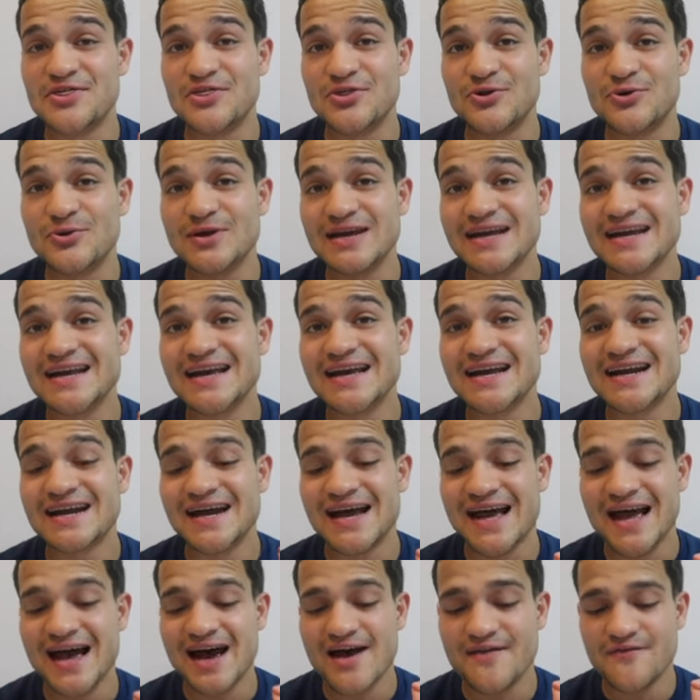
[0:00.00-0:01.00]

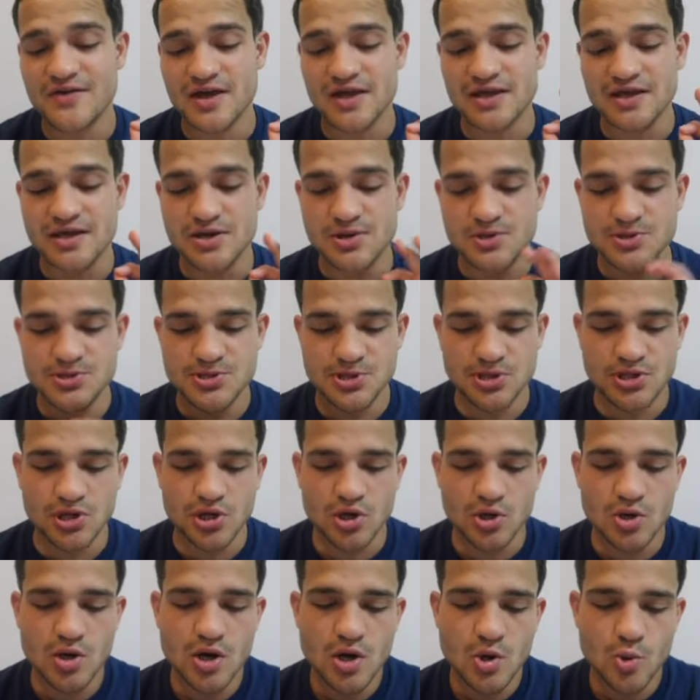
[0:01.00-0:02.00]
3.5 years
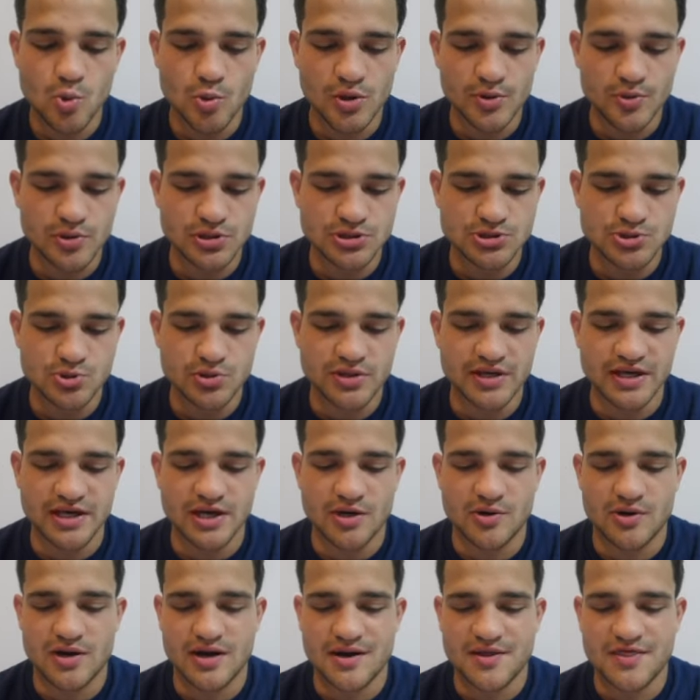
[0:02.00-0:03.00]
ago, we were doing
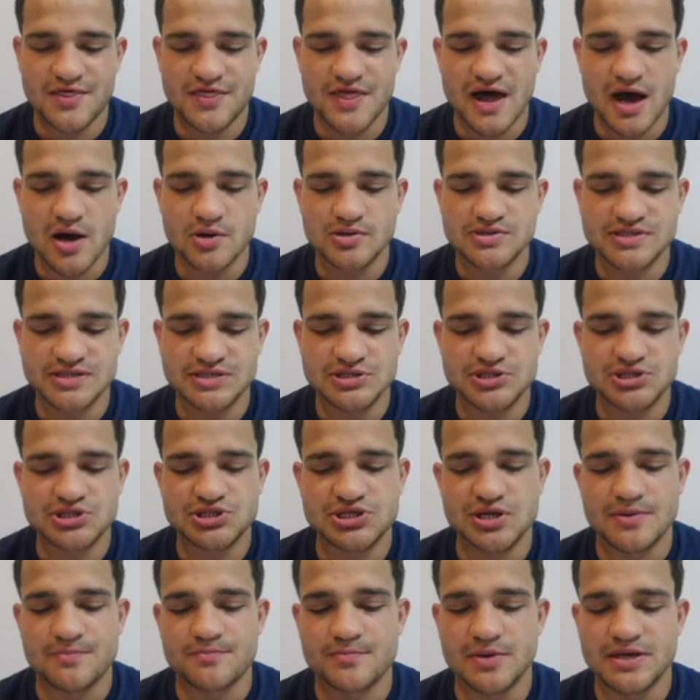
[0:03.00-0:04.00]
around 1,000
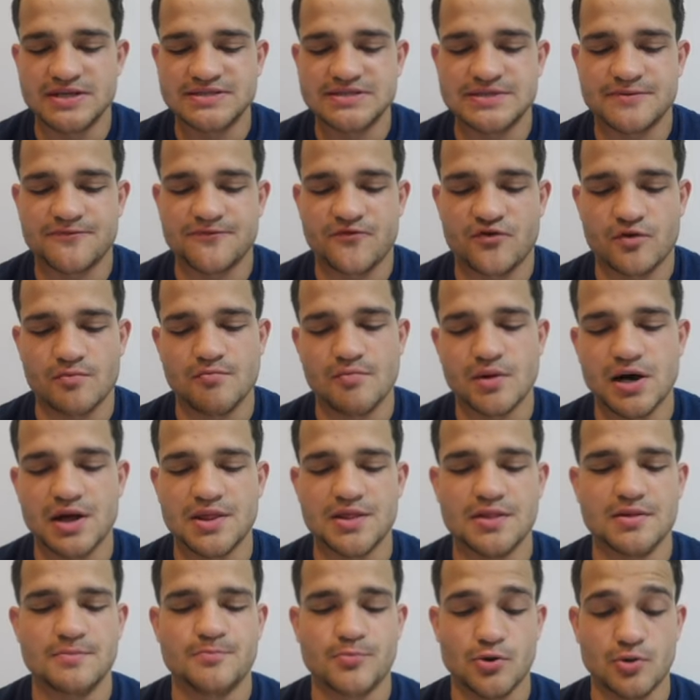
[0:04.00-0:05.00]
shipments per
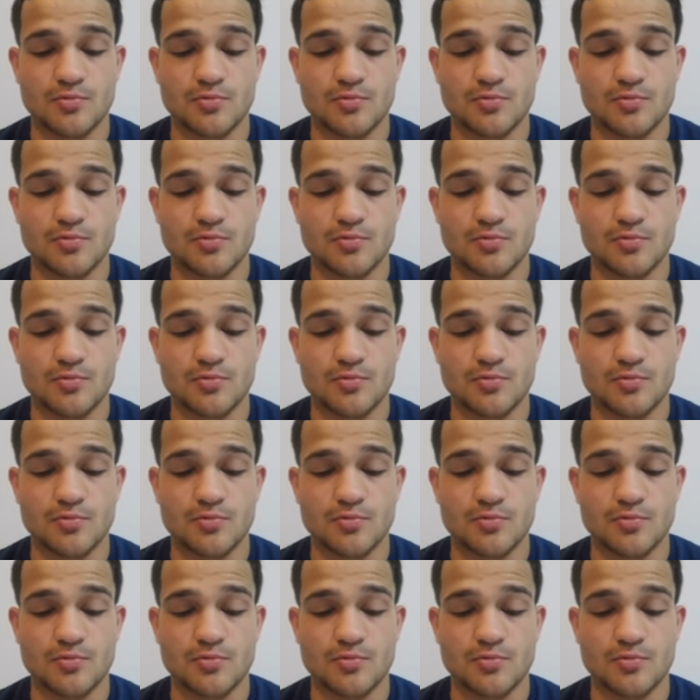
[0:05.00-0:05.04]
month.